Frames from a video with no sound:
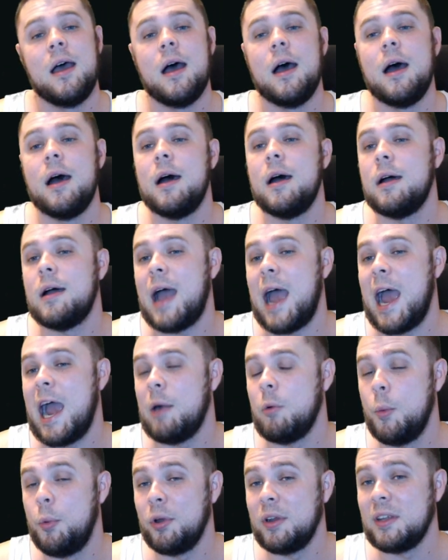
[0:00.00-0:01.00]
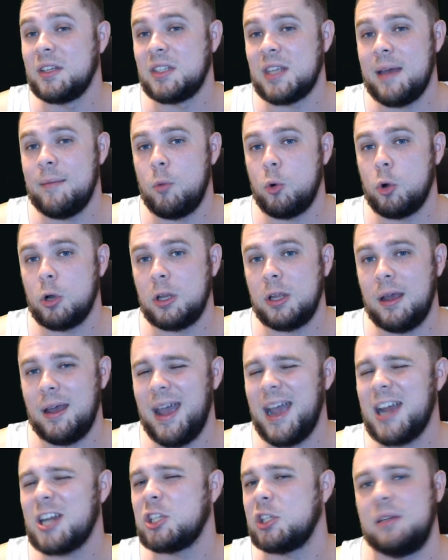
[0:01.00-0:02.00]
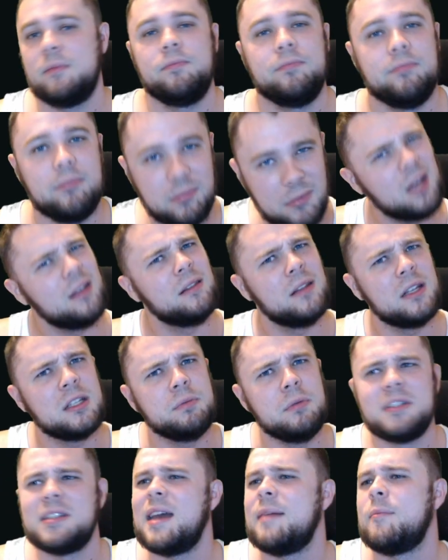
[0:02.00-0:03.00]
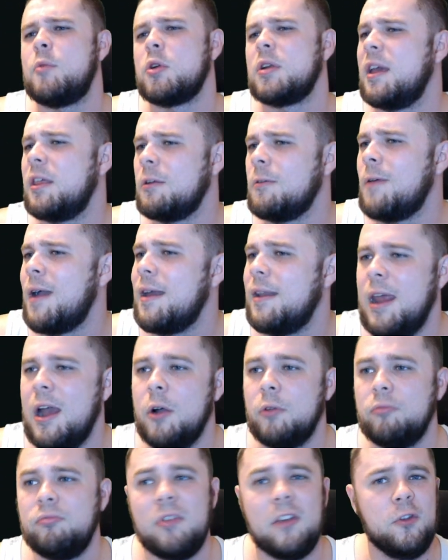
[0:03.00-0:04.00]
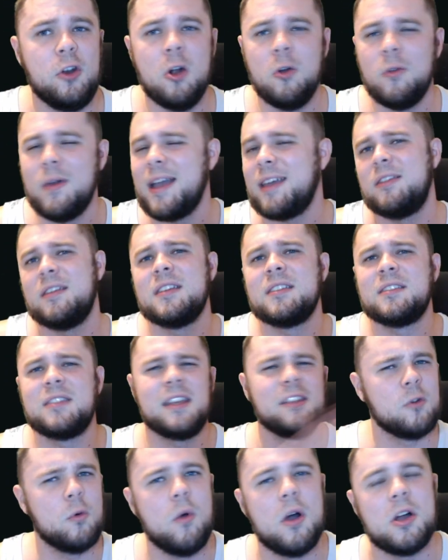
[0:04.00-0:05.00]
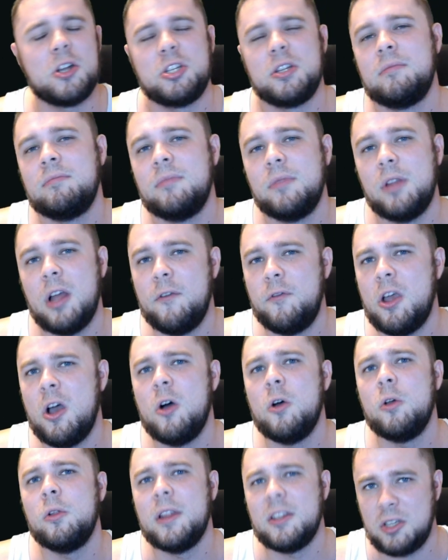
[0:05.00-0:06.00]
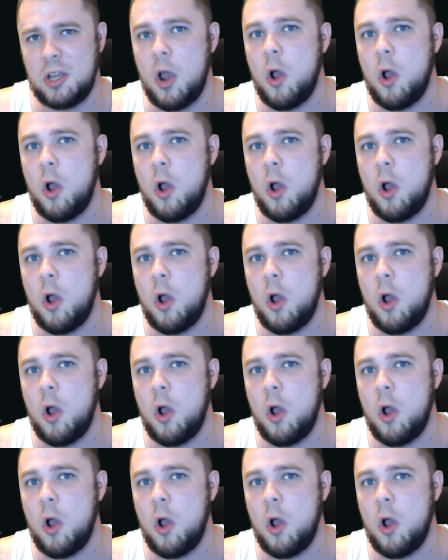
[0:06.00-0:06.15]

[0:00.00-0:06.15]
I will put a sideboard to actually. Let's put a sideboard together right now. If you don't like this, thanks for watching. Love y'all. Let's